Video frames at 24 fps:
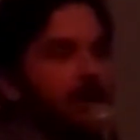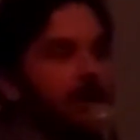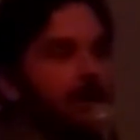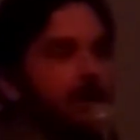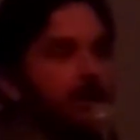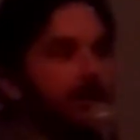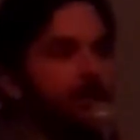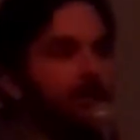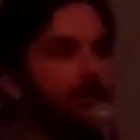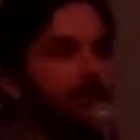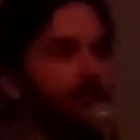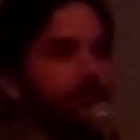
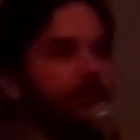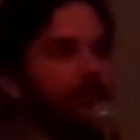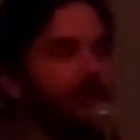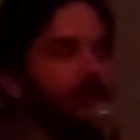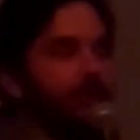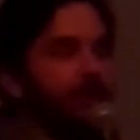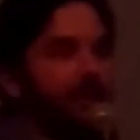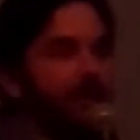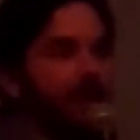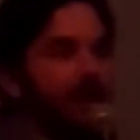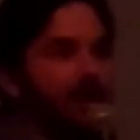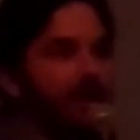
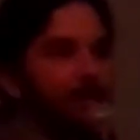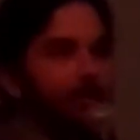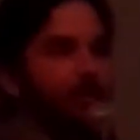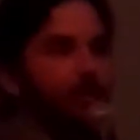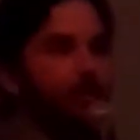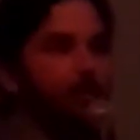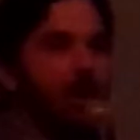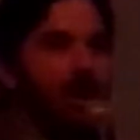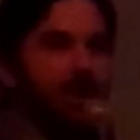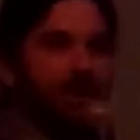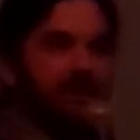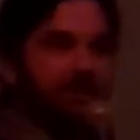I'm a
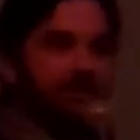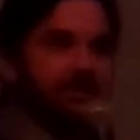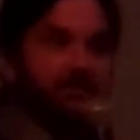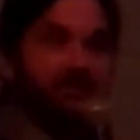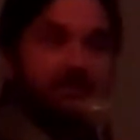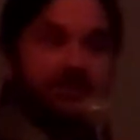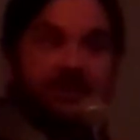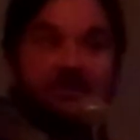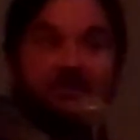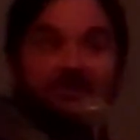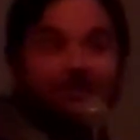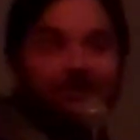Wallace
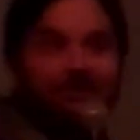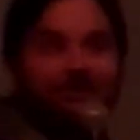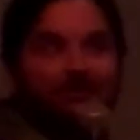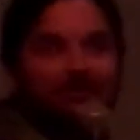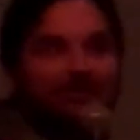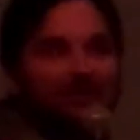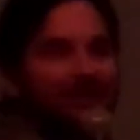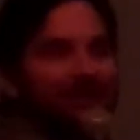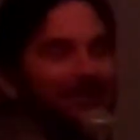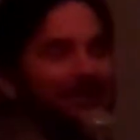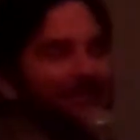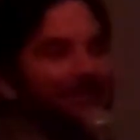obsessive,
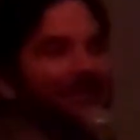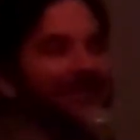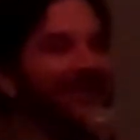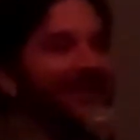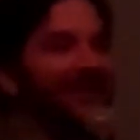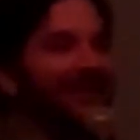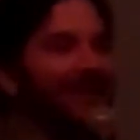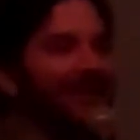so